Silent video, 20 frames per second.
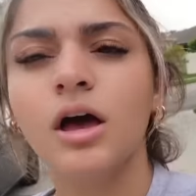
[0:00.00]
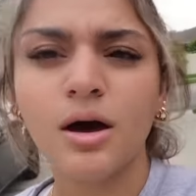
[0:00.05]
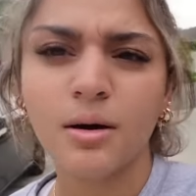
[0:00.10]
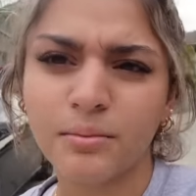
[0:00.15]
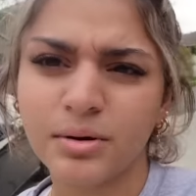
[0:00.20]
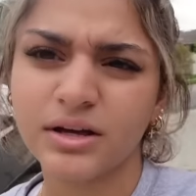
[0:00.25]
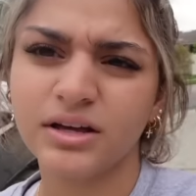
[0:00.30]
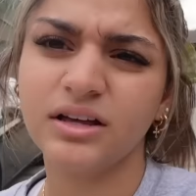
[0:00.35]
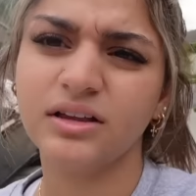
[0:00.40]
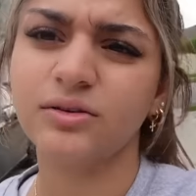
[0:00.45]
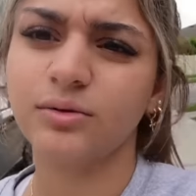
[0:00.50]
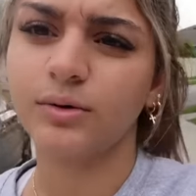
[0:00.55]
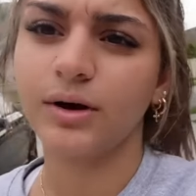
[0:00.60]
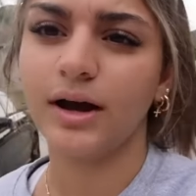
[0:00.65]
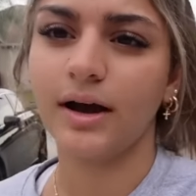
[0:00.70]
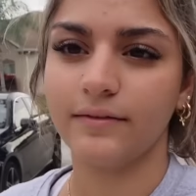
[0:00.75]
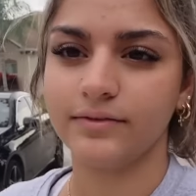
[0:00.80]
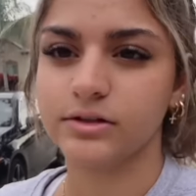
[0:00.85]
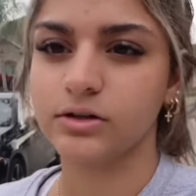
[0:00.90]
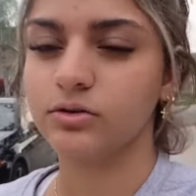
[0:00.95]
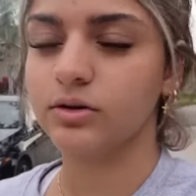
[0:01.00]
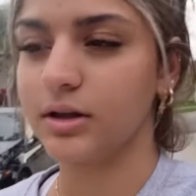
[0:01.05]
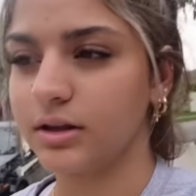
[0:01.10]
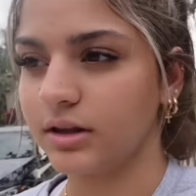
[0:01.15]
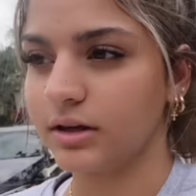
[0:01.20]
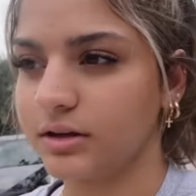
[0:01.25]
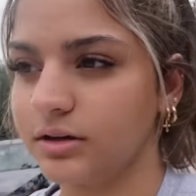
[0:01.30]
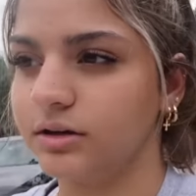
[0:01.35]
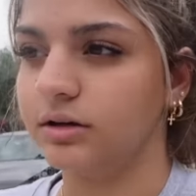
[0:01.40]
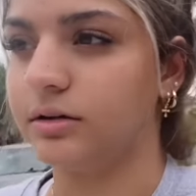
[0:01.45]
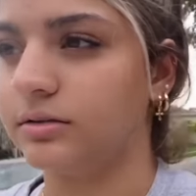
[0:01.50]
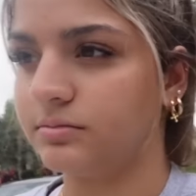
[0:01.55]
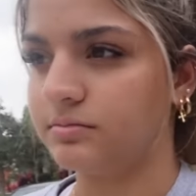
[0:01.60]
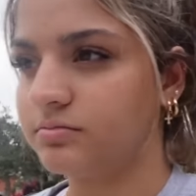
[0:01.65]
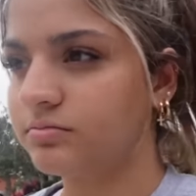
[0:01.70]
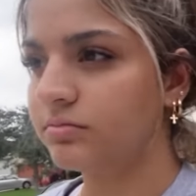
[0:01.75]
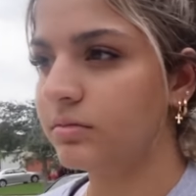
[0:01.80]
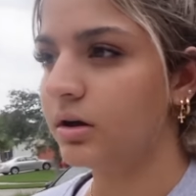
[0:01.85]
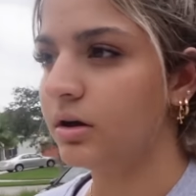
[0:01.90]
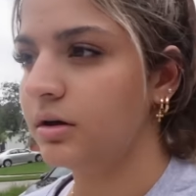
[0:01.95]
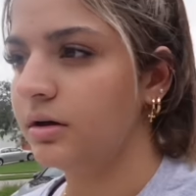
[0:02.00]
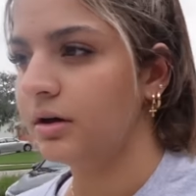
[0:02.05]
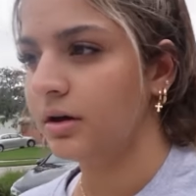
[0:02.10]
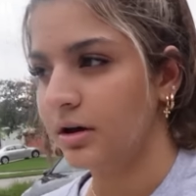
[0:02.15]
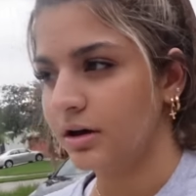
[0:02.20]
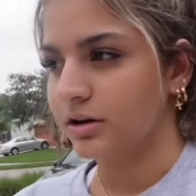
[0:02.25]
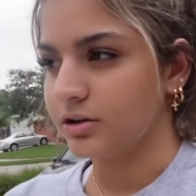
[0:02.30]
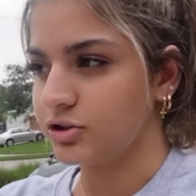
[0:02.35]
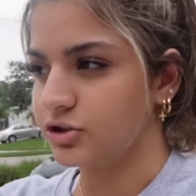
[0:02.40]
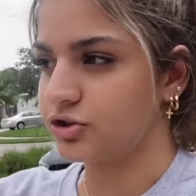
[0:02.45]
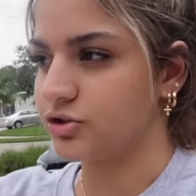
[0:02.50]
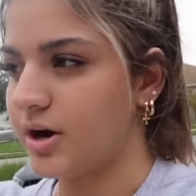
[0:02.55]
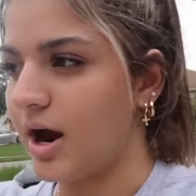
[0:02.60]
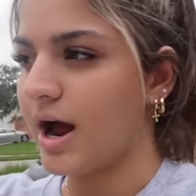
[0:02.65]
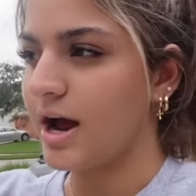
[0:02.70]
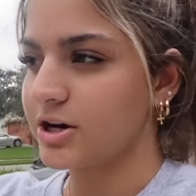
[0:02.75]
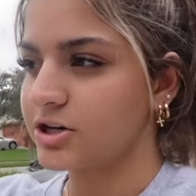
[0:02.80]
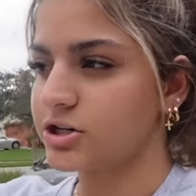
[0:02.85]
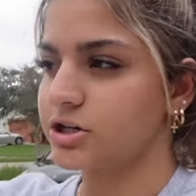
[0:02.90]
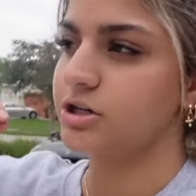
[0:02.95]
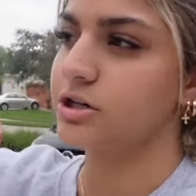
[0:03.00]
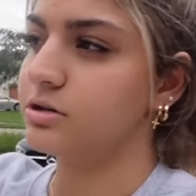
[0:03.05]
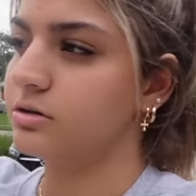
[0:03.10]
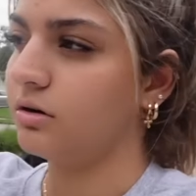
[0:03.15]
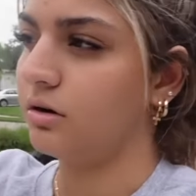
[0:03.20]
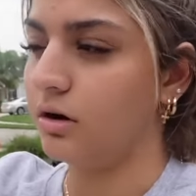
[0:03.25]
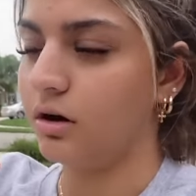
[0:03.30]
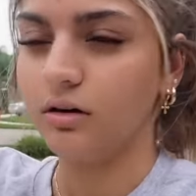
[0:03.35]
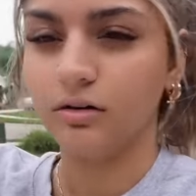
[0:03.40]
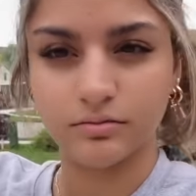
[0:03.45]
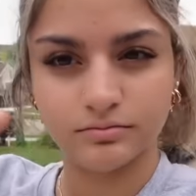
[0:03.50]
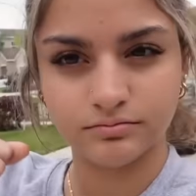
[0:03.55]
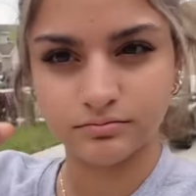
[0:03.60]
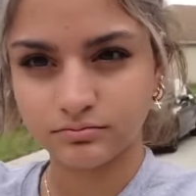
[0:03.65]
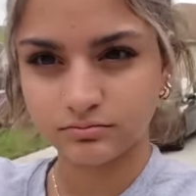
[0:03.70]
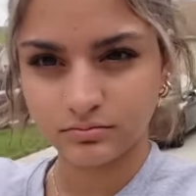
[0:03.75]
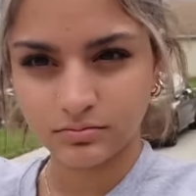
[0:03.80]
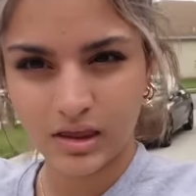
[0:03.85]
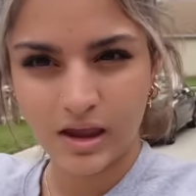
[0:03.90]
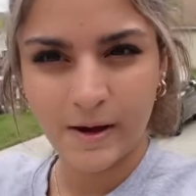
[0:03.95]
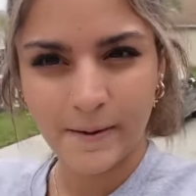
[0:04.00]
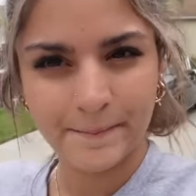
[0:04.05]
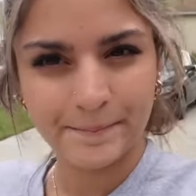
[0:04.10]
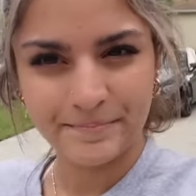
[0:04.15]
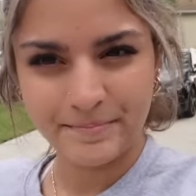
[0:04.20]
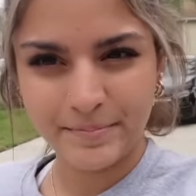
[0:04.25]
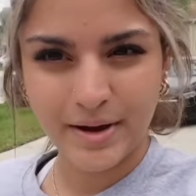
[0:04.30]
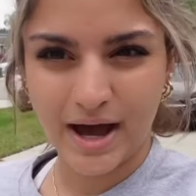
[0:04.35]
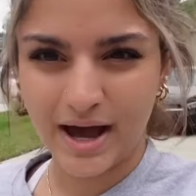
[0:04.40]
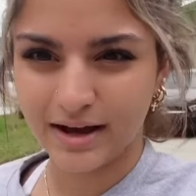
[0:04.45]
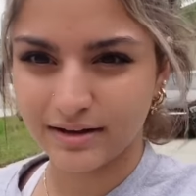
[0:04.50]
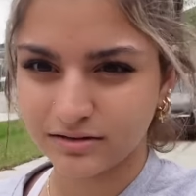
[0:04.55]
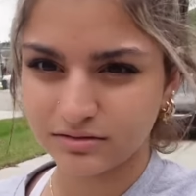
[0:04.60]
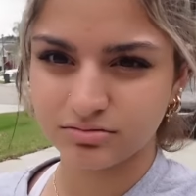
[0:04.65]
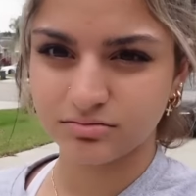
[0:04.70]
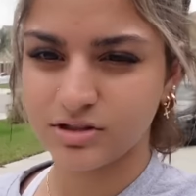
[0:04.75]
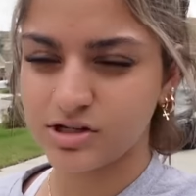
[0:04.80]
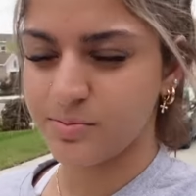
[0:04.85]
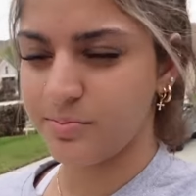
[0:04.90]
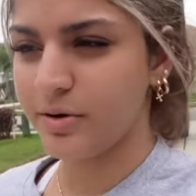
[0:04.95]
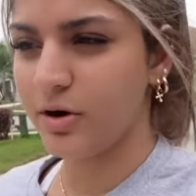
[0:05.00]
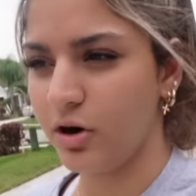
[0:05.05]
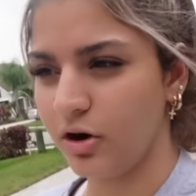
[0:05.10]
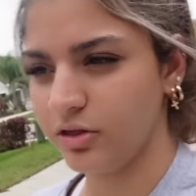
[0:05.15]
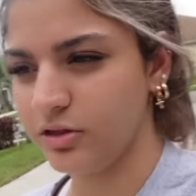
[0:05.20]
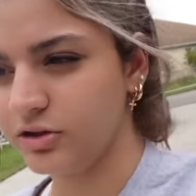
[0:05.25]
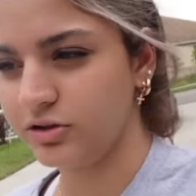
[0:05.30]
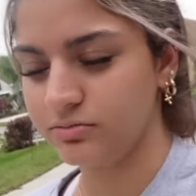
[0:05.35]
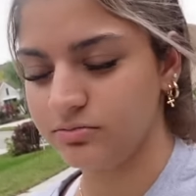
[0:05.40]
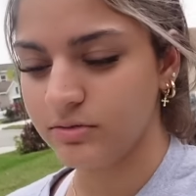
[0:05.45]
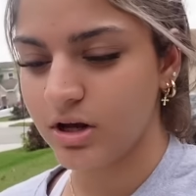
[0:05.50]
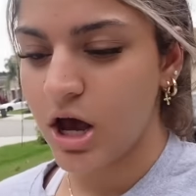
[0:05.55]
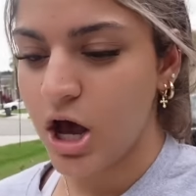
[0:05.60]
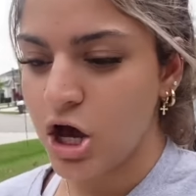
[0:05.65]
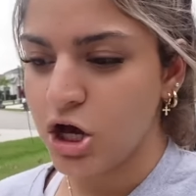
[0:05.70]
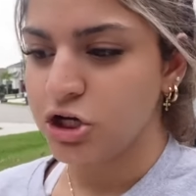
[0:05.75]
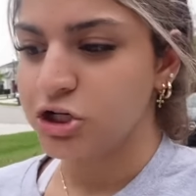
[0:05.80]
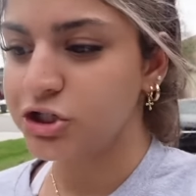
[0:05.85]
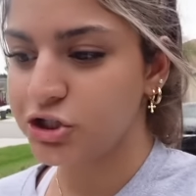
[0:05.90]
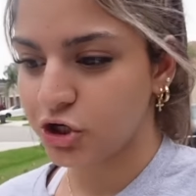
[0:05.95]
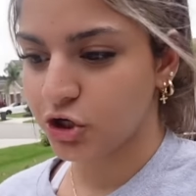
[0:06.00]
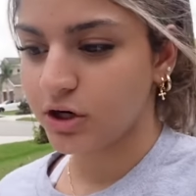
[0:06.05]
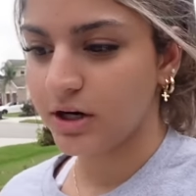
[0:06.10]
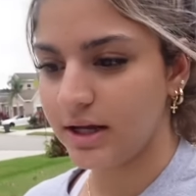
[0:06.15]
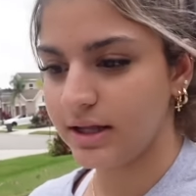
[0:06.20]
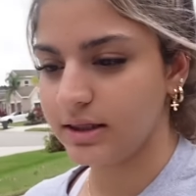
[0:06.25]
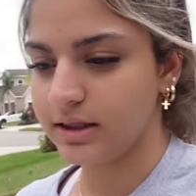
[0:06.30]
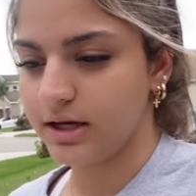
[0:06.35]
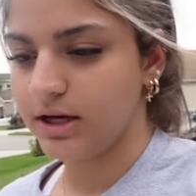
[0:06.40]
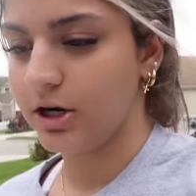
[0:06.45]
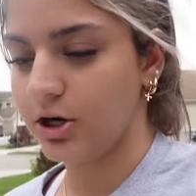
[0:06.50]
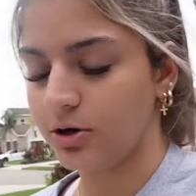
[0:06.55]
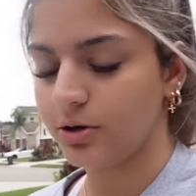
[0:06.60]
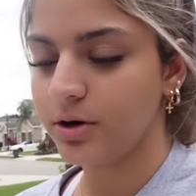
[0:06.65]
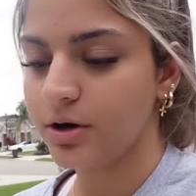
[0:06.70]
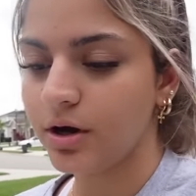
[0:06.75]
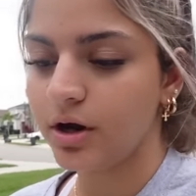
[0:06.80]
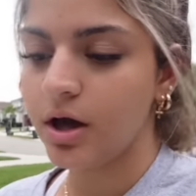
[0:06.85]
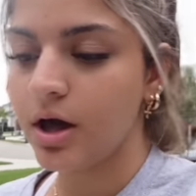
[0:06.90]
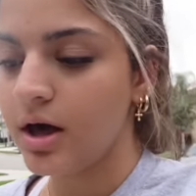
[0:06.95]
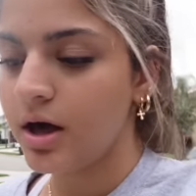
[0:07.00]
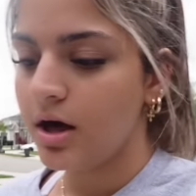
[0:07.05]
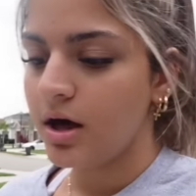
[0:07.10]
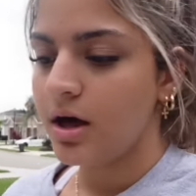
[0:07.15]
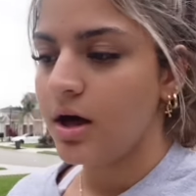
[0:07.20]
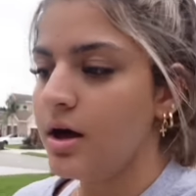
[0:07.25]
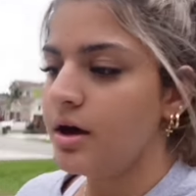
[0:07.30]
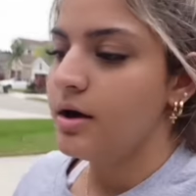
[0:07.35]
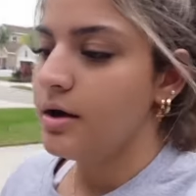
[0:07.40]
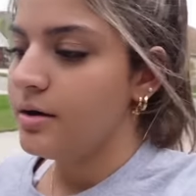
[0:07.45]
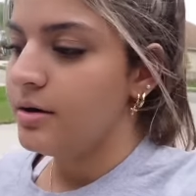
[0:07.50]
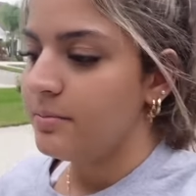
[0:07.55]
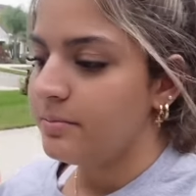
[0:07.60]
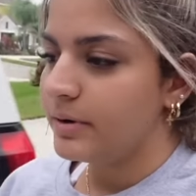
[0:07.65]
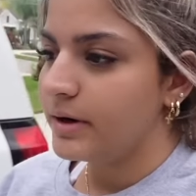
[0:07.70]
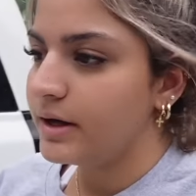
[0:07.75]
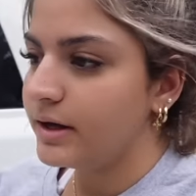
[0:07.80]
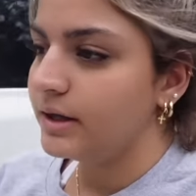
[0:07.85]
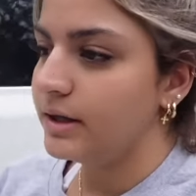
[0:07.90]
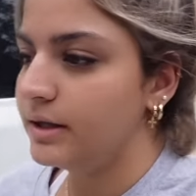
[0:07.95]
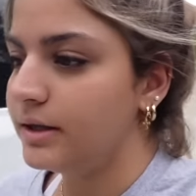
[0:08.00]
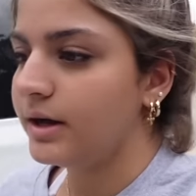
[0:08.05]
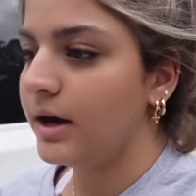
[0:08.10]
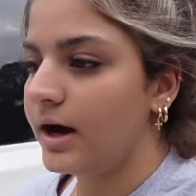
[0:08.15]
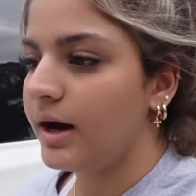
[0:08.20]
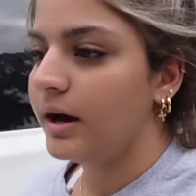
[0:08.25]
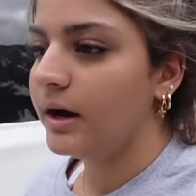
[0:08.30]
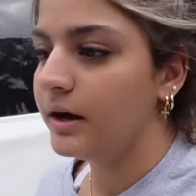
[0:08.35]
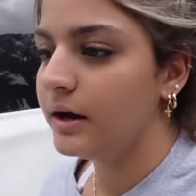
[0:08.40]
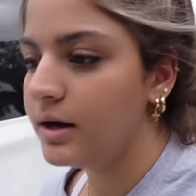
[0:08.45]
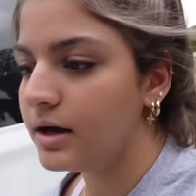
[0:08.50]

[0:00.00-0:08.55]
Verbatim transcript: But either way, I have to go get like a trash bag to put all the dirt in there. But yeah,